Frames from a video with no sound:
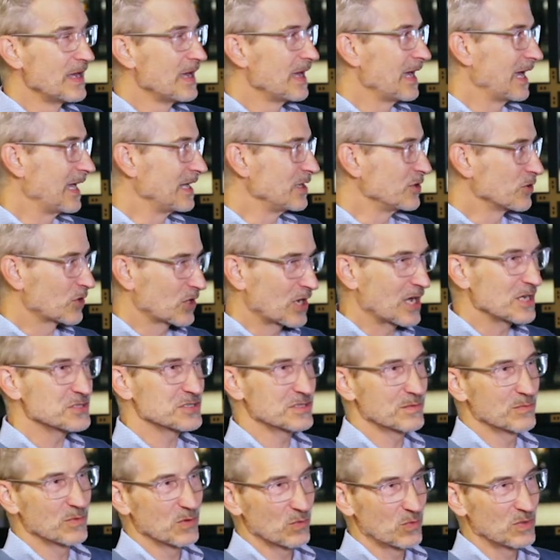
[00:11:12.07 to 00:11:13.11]
And your
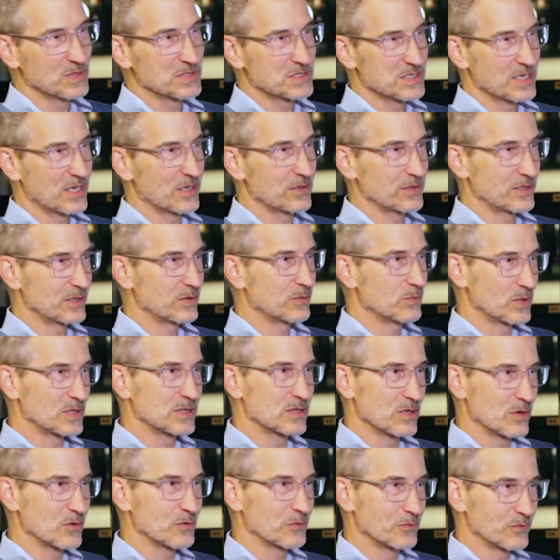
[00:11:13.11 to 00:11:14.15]
customer will tell you what
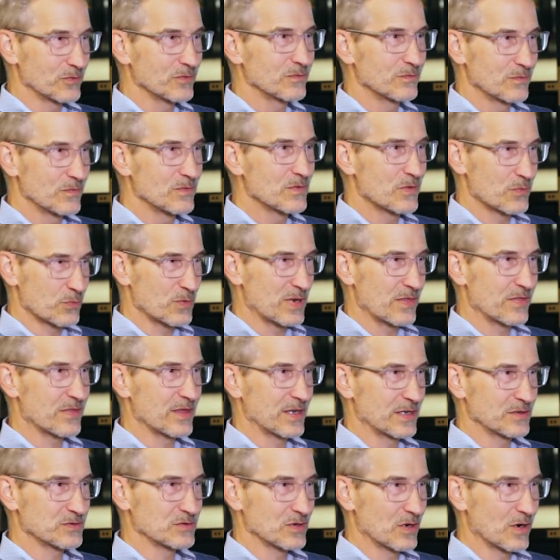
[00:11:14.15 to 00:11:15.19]
those three
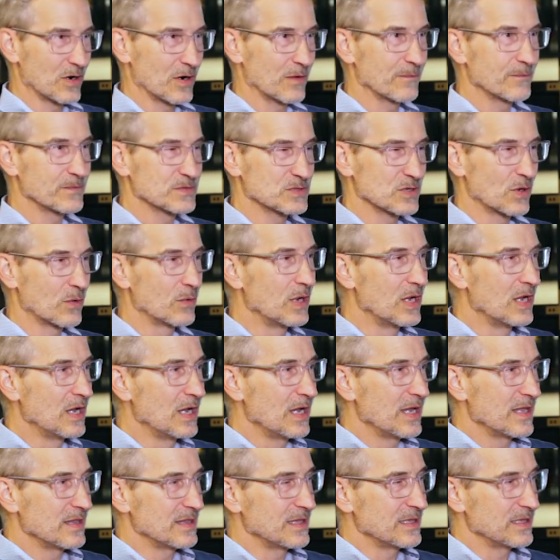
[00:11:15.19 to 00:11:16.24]
things are. So
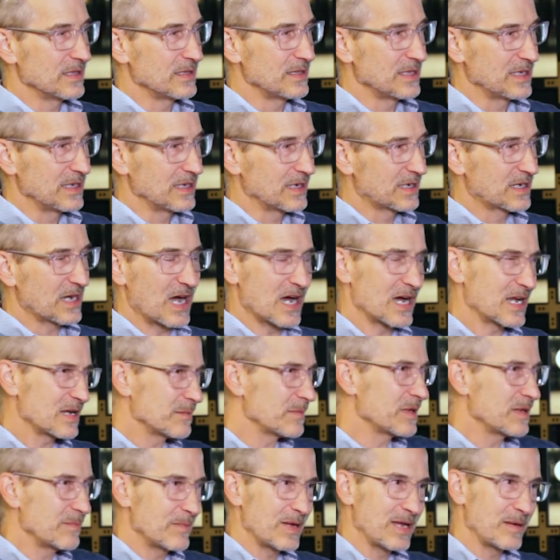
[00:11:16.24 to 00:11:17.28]
the
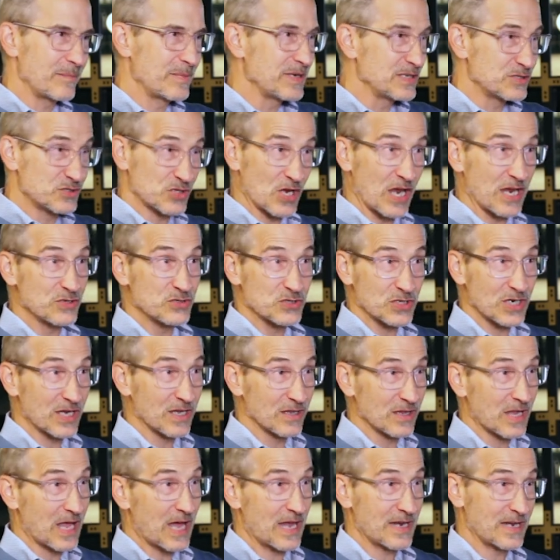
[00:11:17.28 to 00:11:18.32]
economy may be changing a
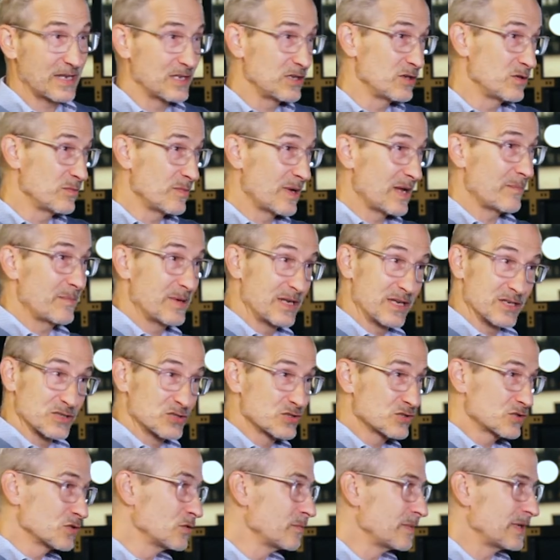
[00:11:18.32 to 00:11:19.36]
lot, and you may be
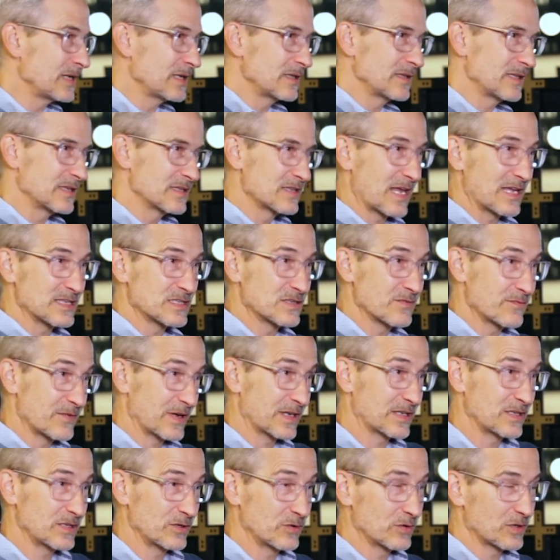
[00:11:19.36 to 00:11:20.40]
assuming that that's
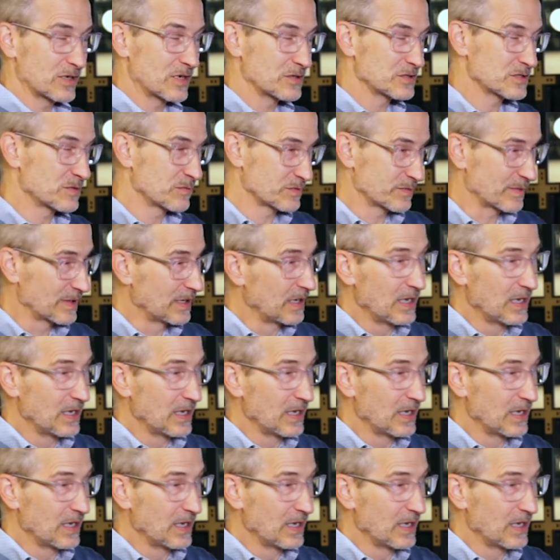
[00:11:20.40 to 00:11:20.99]
affecting your customers.